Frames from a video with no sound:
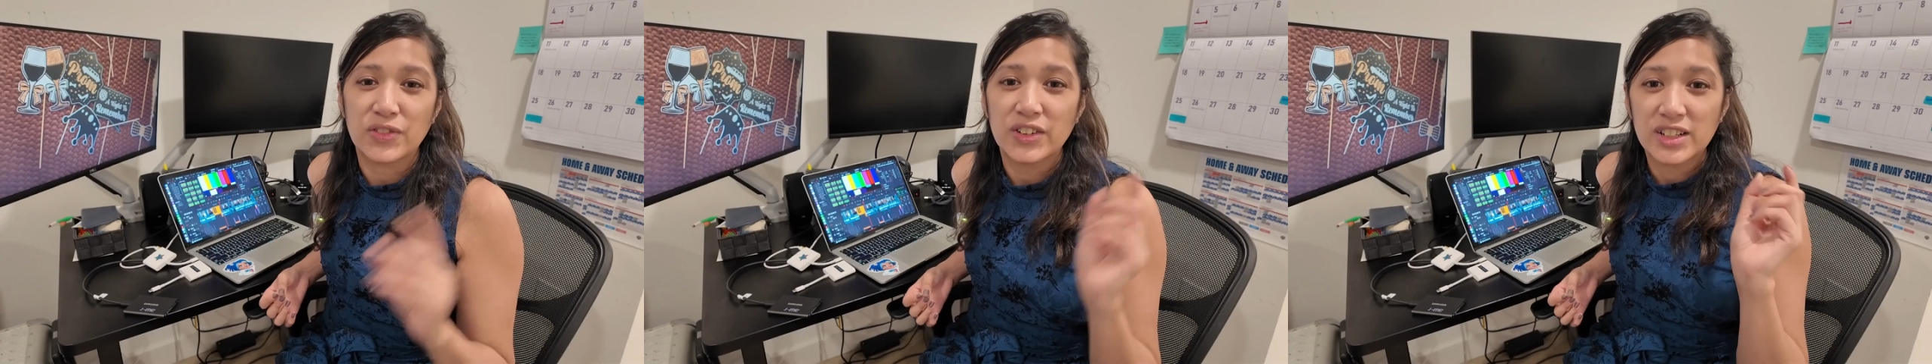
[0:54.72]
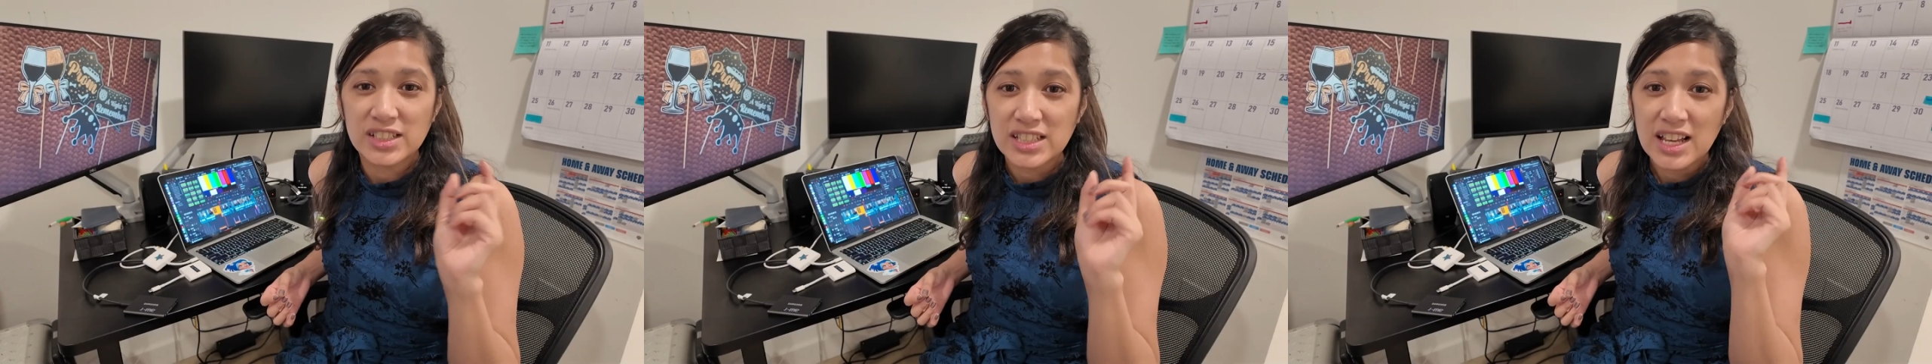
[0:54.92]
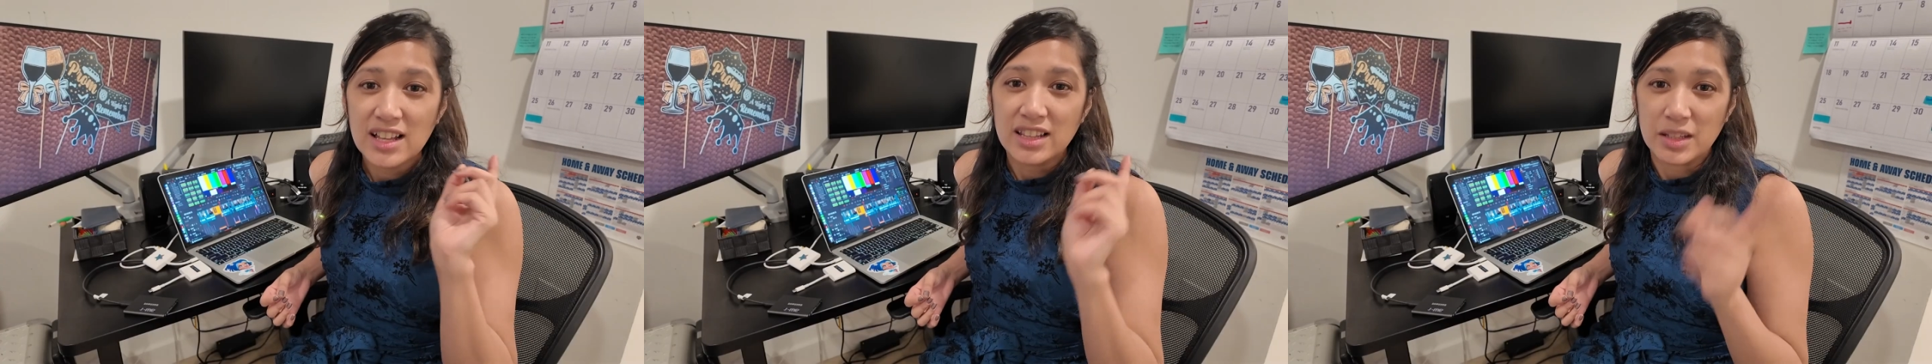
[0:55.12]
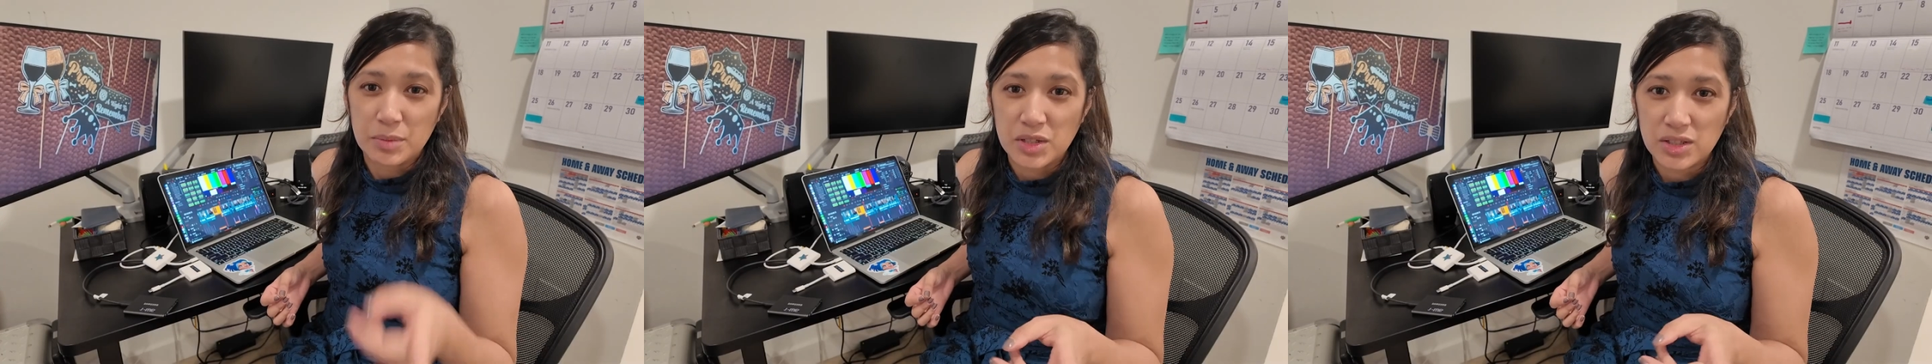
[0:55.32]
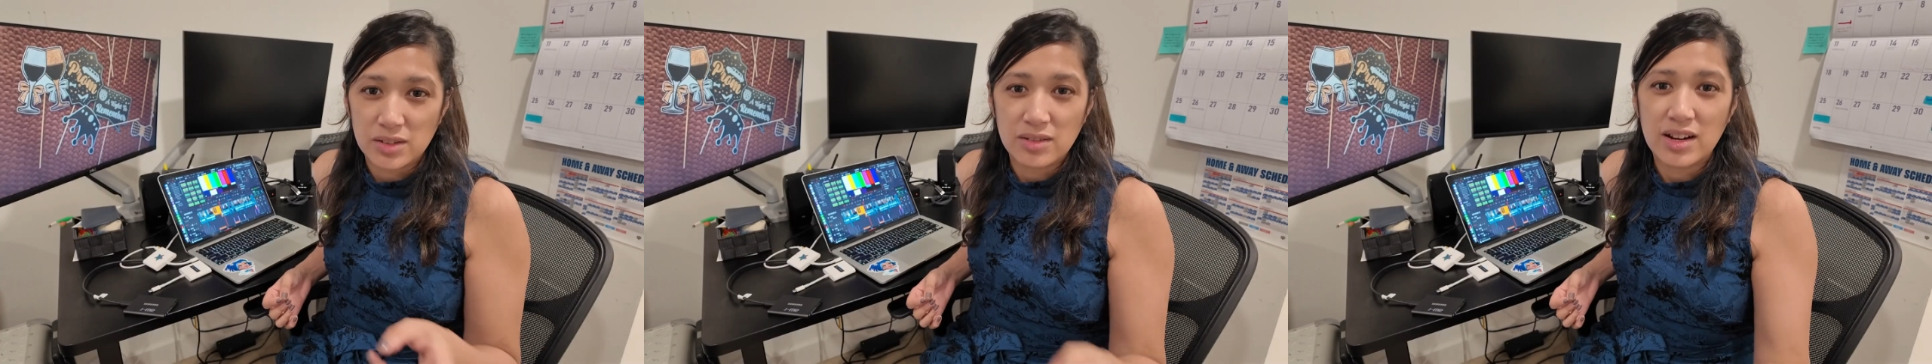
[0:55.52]
first, let me
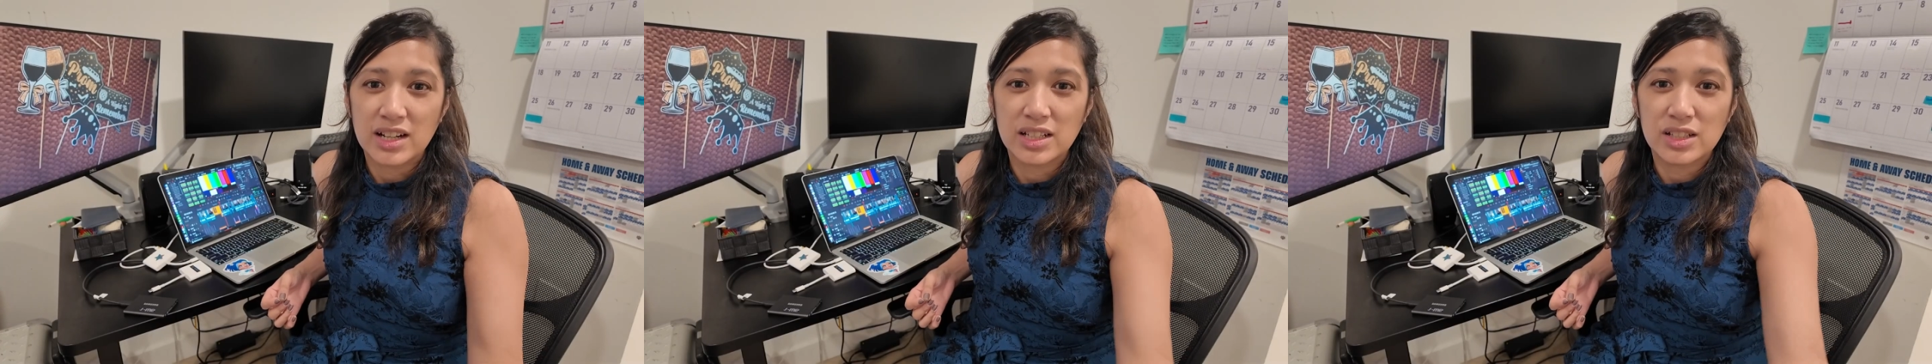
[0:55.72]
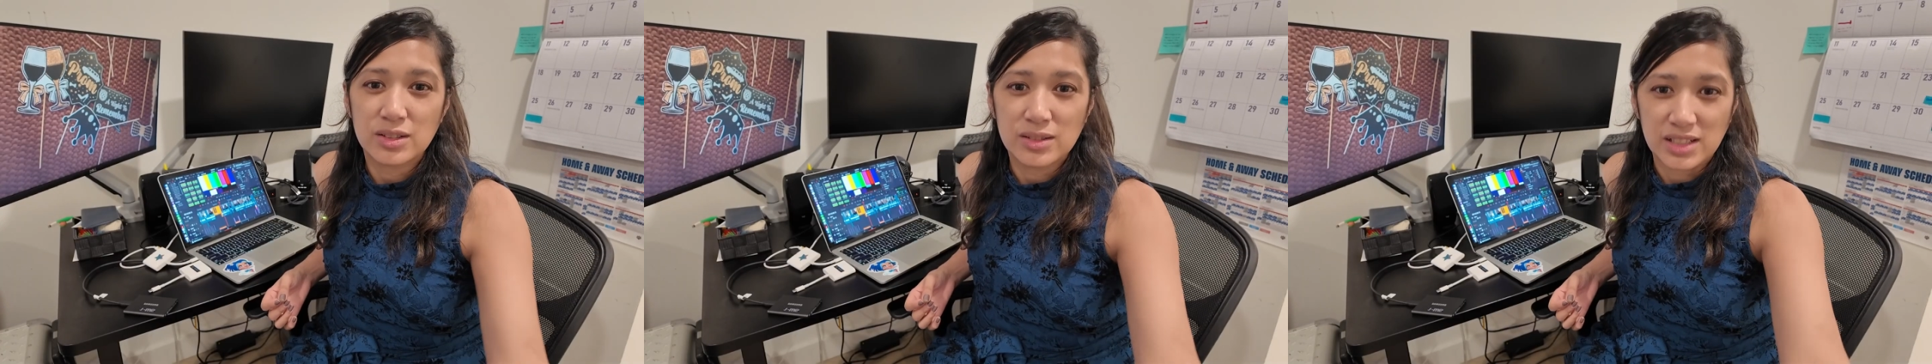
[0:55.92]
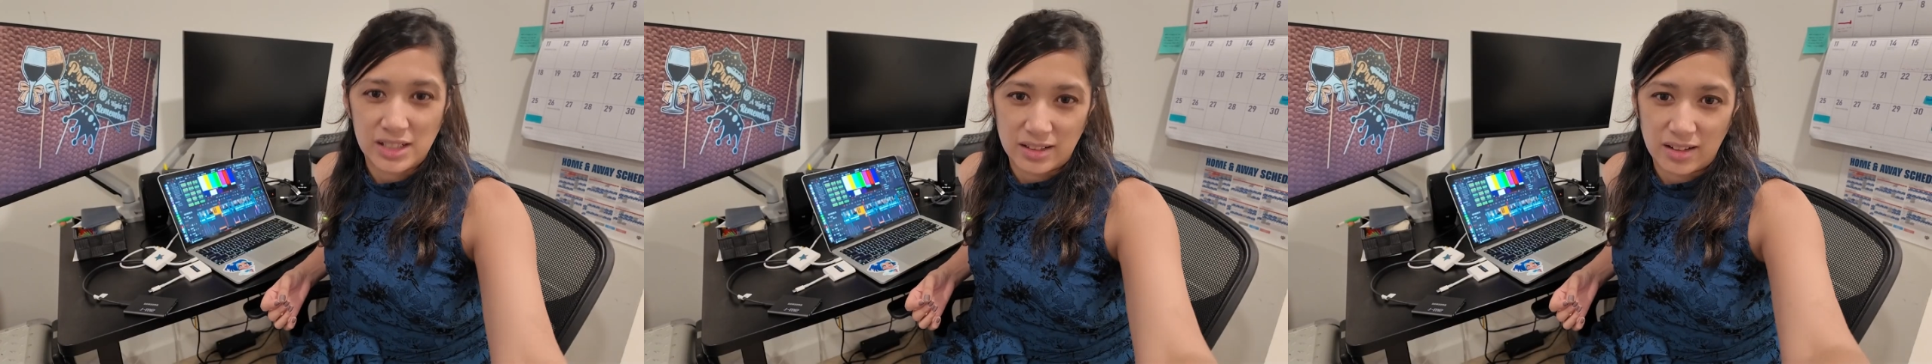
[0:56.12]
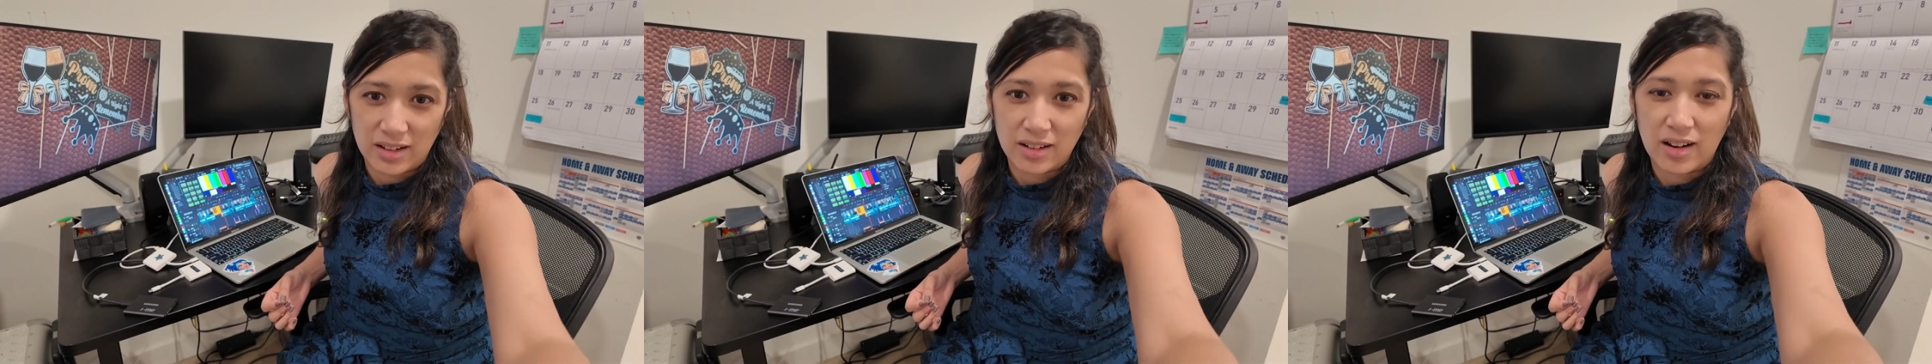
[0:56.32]
show you how to do D-Log